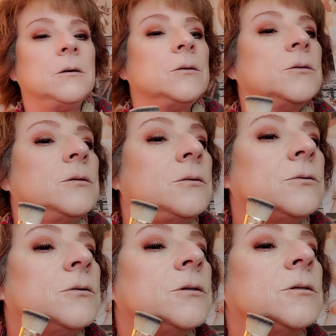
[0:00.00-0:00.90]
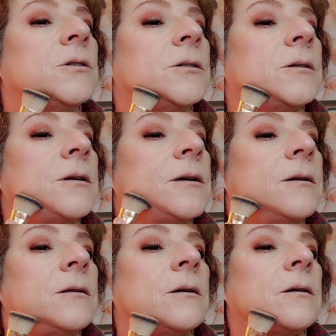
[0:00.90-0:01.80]
Just chiseling
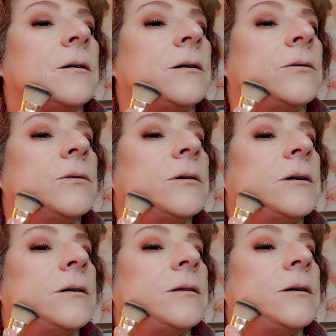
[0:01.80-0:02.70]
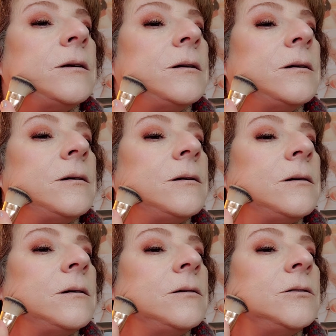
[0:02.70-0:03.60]
out that, contouring out that
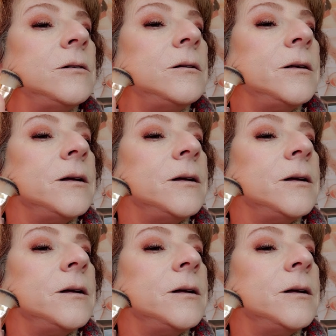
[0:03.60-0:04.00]
jawline.